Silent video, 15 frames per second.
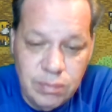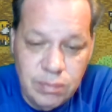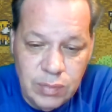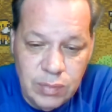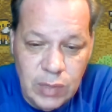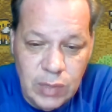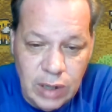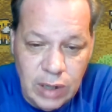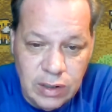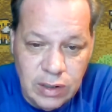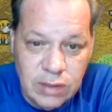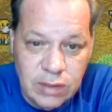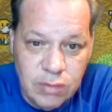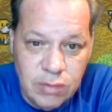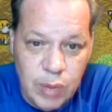not
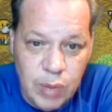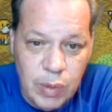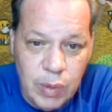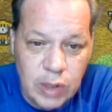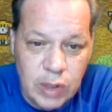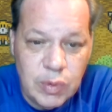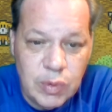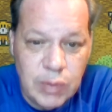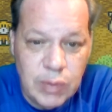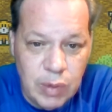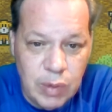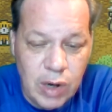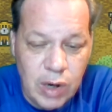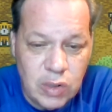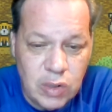just Republicans, but
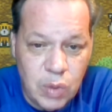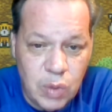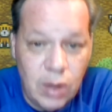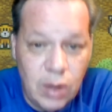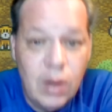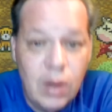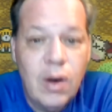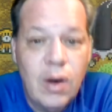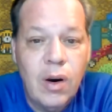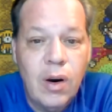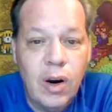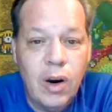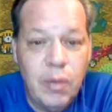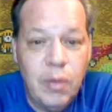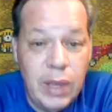Democrats as well,
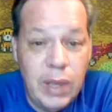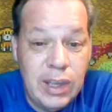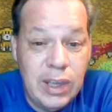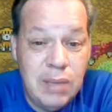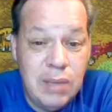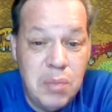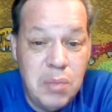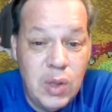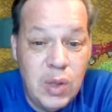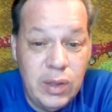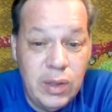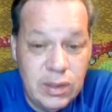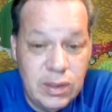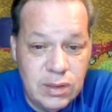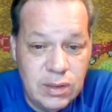are making
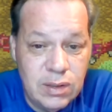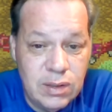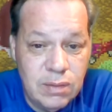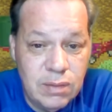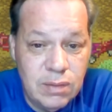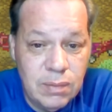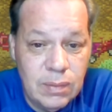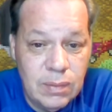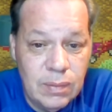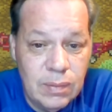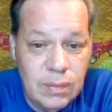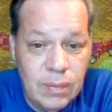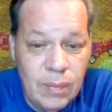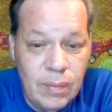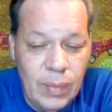millions.
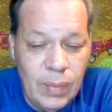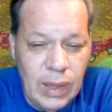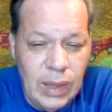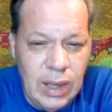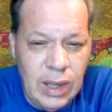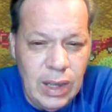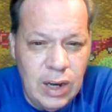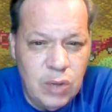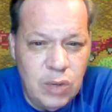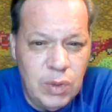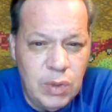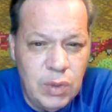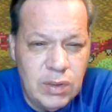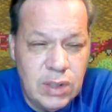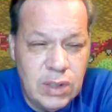And I do believe
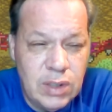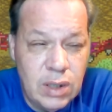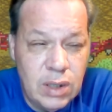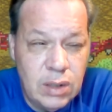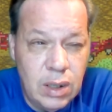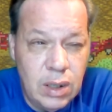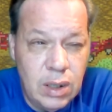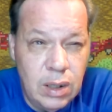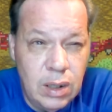it says in the